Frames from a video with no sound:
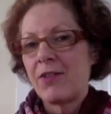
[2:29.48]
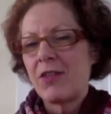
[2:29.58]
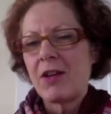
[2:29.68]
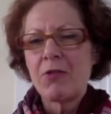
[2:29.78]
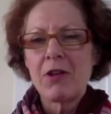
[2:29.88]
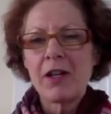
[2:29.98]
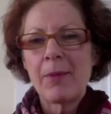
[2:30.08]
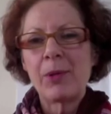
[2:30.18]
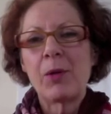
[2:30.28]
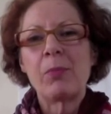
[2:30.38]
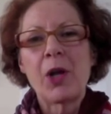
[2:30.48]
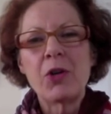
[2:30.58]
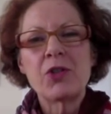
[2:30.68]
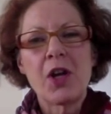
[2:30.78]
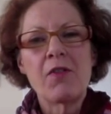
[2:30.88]
There were a couple of
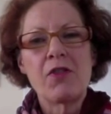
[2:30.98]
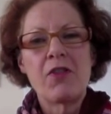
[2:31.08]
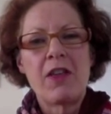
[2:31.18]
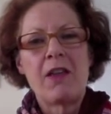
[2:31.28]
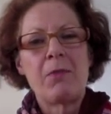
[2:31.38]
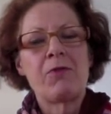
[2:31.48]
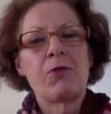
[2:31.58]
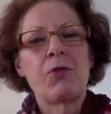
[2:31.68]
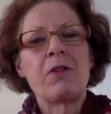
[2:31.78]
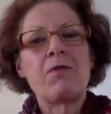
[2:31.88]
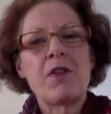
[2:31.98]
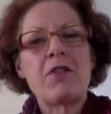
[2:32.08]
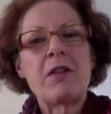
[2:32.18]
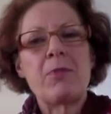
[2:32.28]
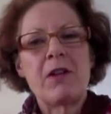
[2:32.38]
blokes over there before in
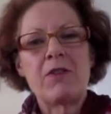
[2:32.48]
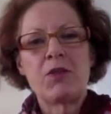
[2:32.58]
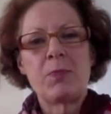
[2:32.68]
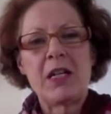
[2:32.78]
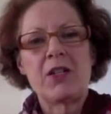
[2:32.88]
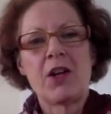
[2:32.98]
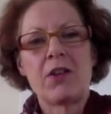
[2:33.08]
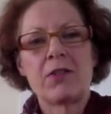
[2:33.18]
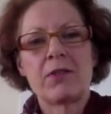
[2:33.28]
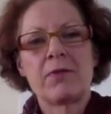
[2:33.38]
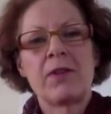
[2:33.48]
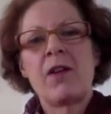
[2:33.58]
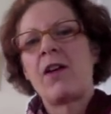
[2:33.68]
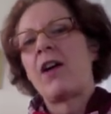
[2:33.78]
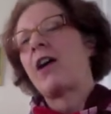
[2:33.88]
very brief speedos.
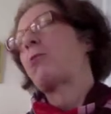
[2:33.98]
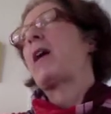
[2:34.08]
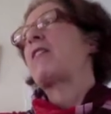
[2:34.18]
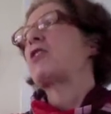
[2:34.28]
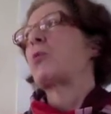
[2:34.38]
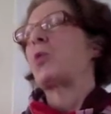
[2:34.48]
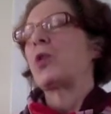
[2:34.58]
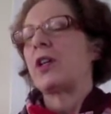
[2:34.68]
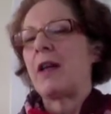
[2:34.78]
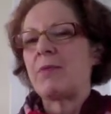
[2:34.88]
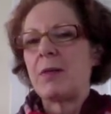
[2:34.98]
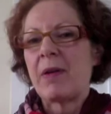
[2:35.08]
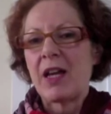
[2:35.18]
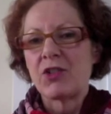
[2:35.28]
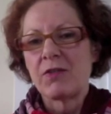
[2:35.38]
I waved toward an empty
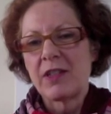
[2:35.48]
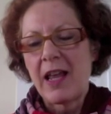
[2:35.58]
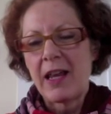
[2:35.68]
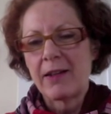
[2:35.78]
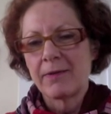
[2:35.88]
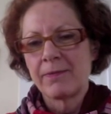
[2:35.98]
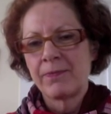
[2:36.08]
patch of sand.